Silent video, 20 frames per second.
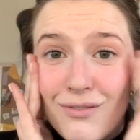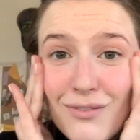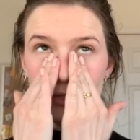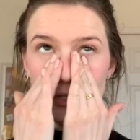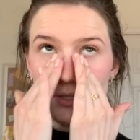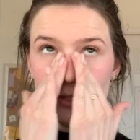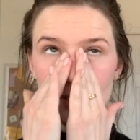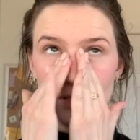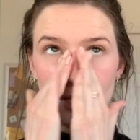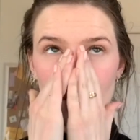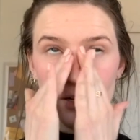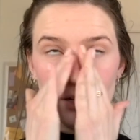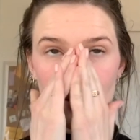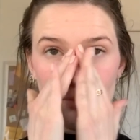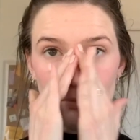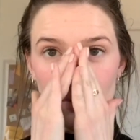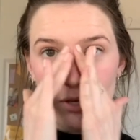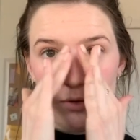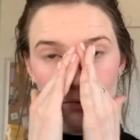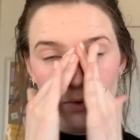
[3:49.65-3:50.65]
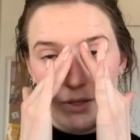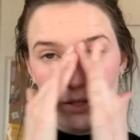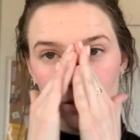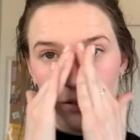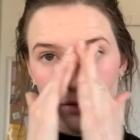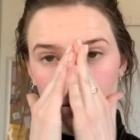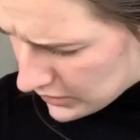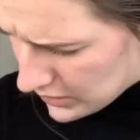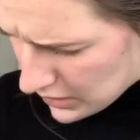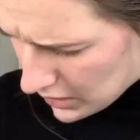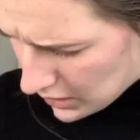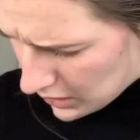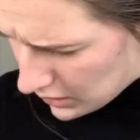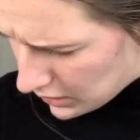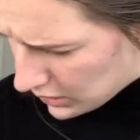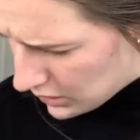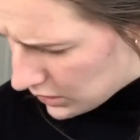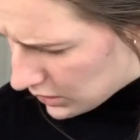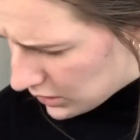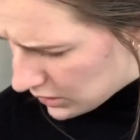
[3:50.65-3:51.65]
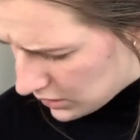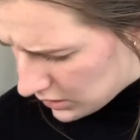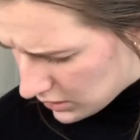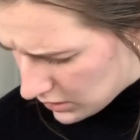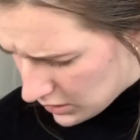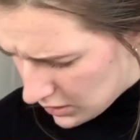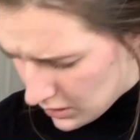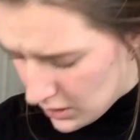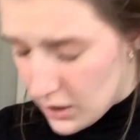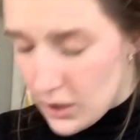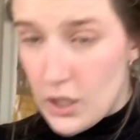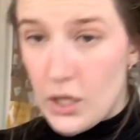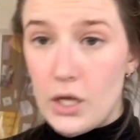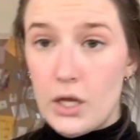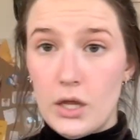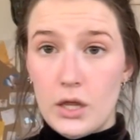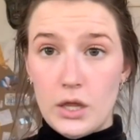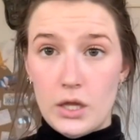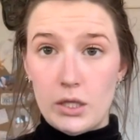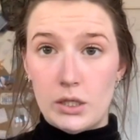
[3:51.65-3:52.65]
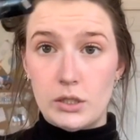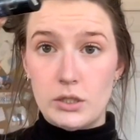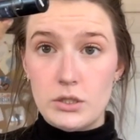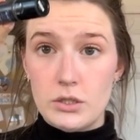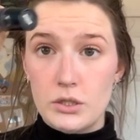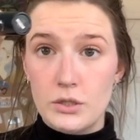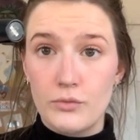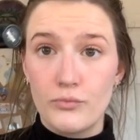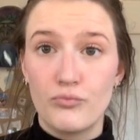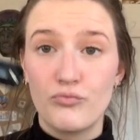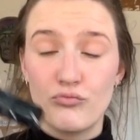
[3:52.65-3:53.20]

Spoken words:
Just kidding, but really Take this.